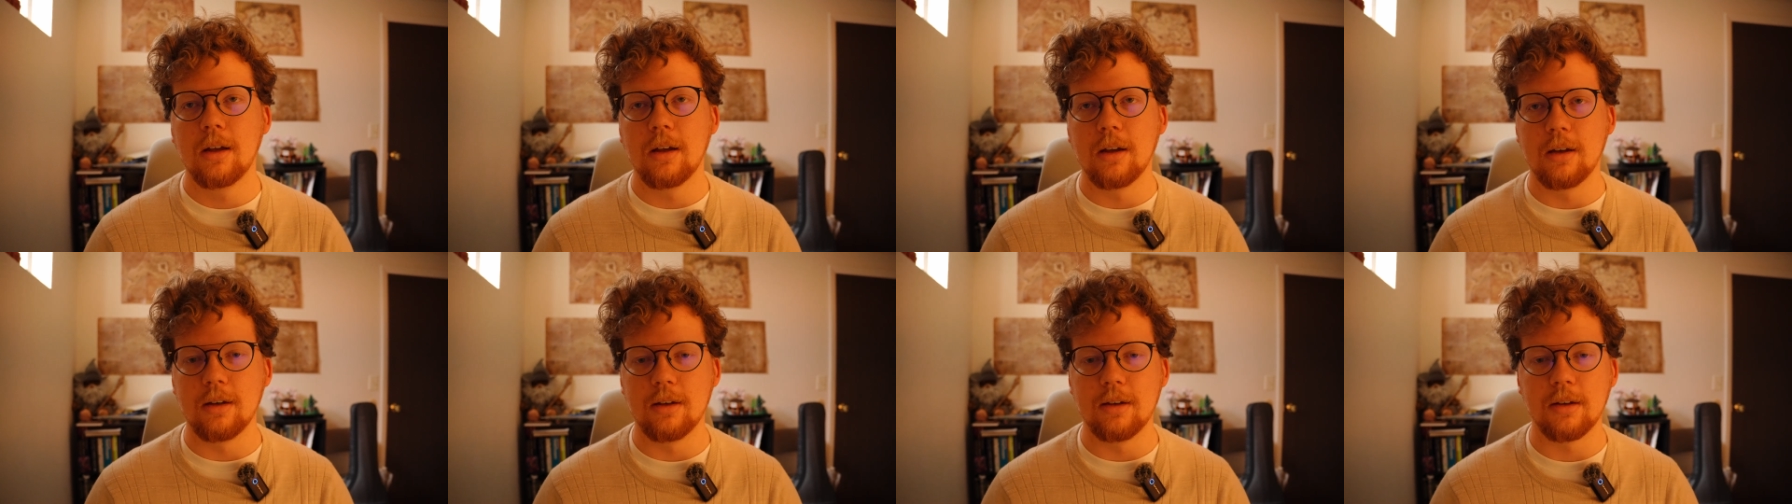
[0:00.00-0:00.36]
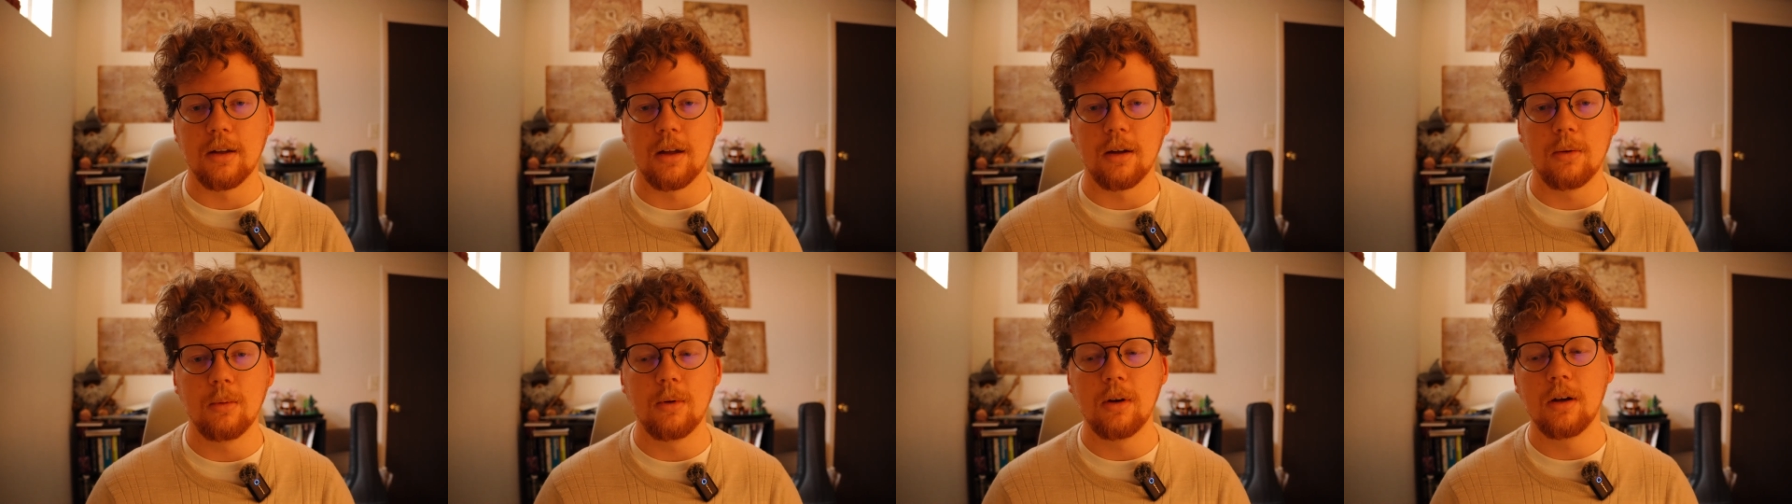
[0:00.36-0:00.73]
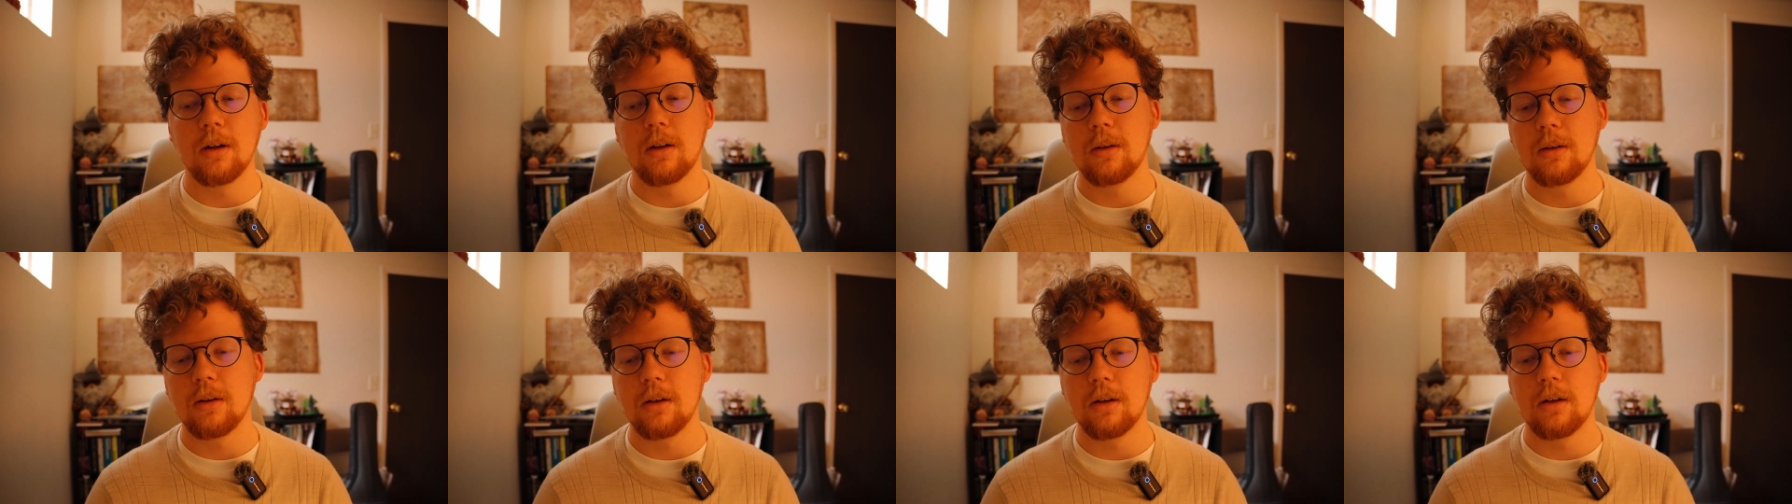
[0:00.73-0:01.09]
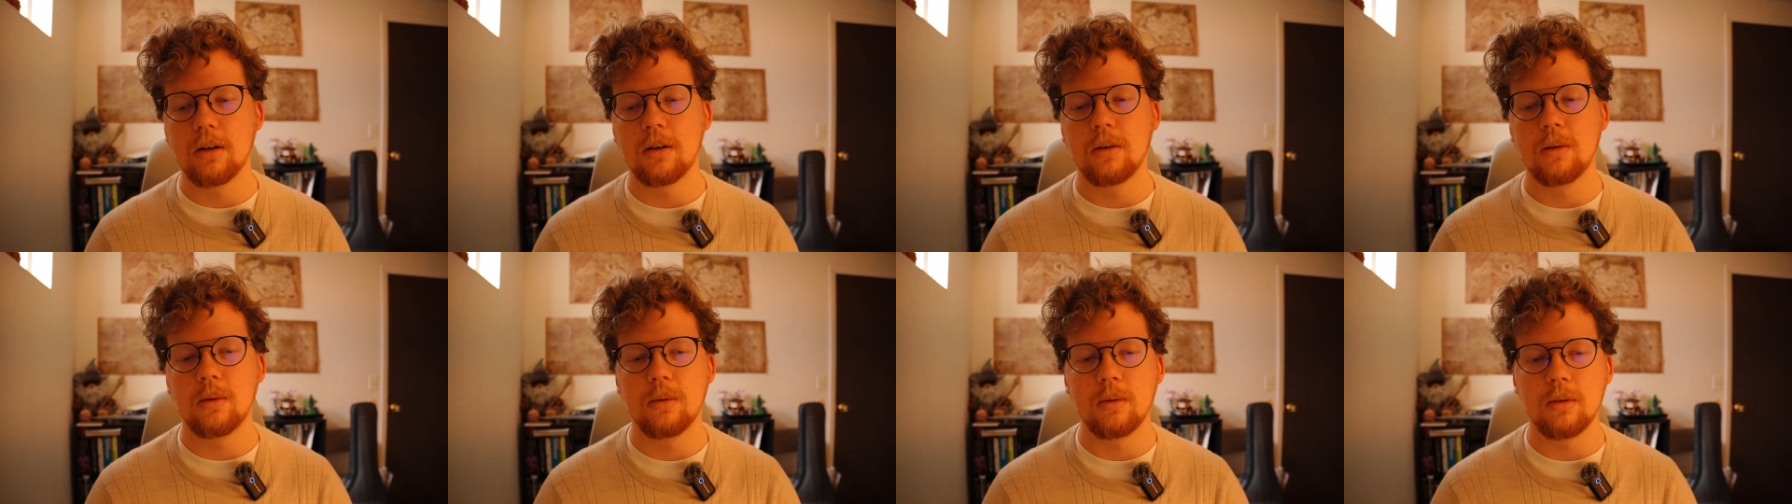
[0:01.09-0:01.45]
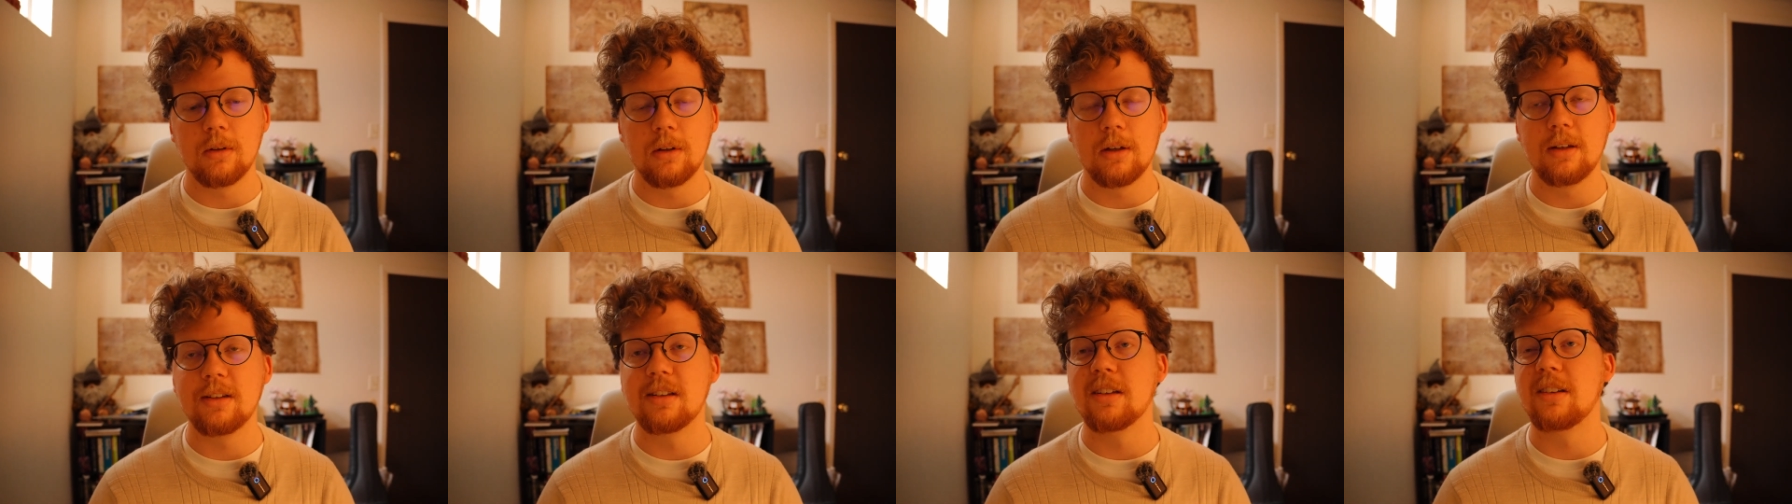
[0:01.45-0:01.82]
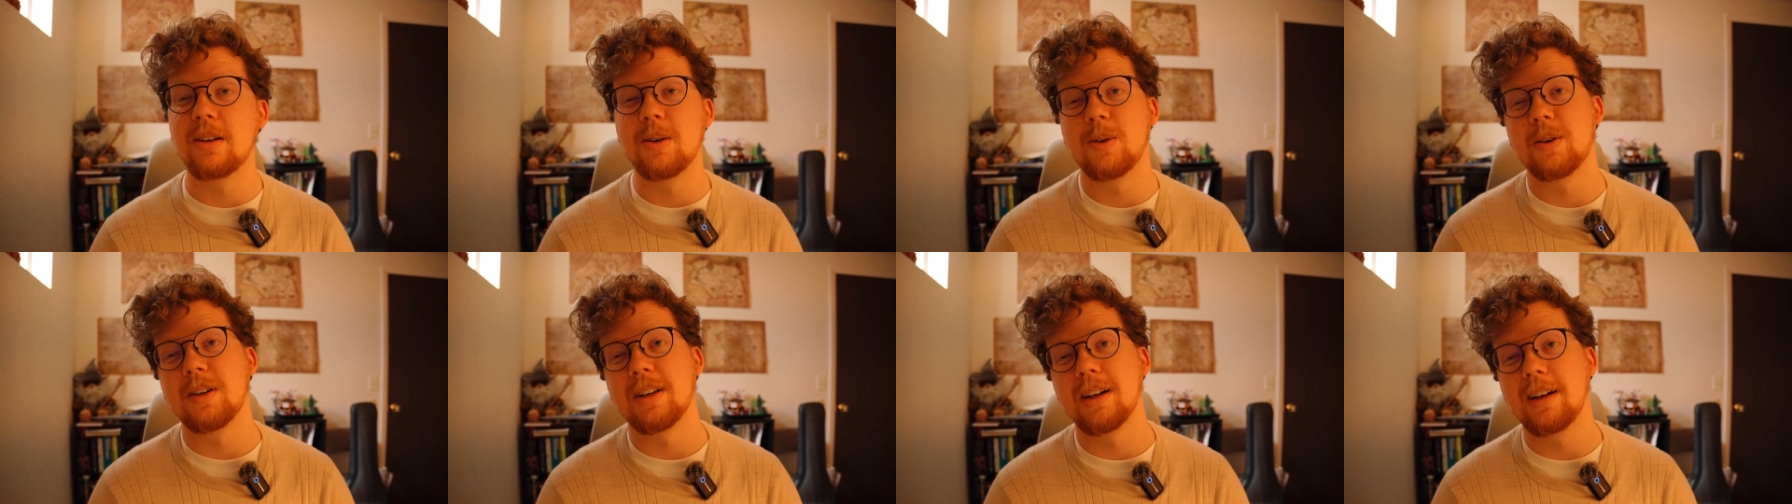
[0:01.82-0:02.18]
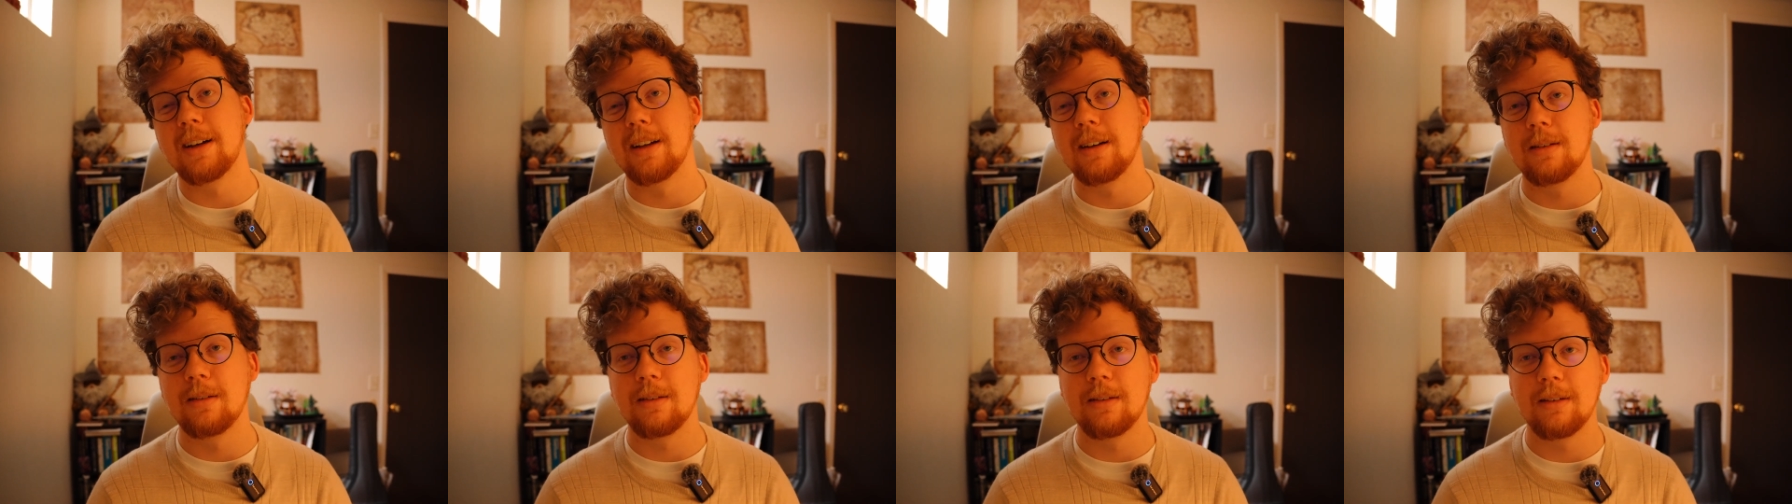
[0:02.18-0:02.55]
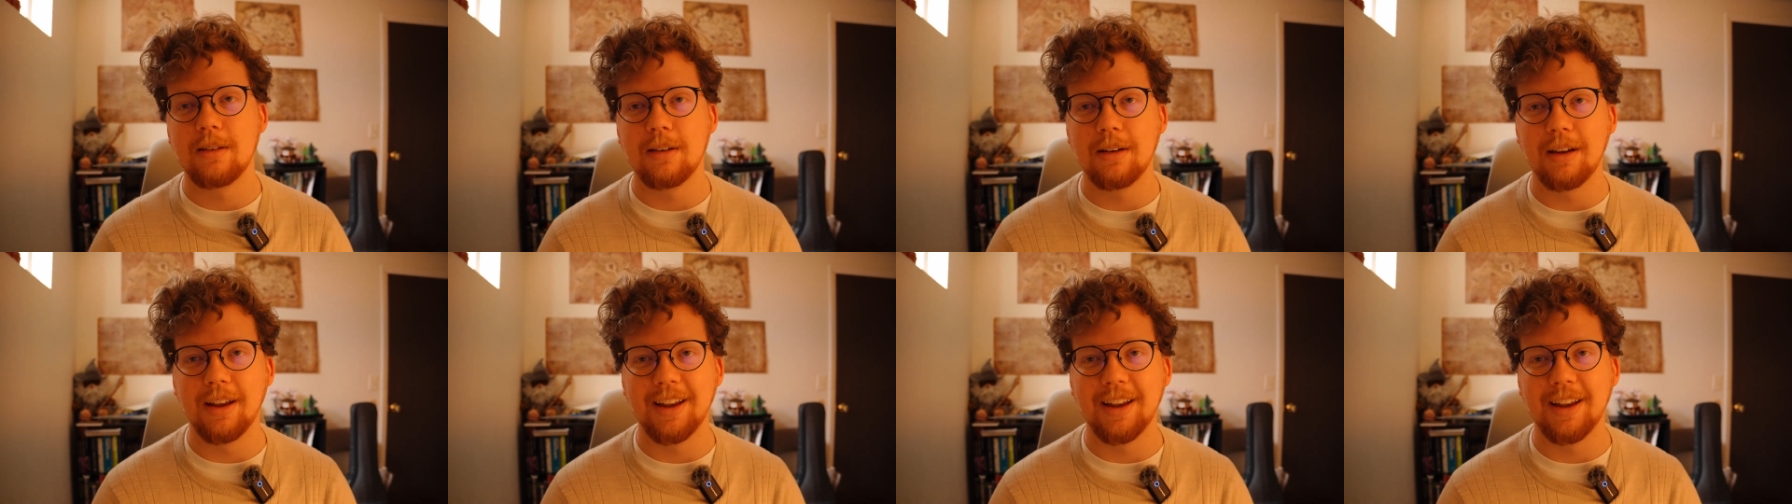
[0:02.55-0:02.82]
And he's like, well, at least it's your son.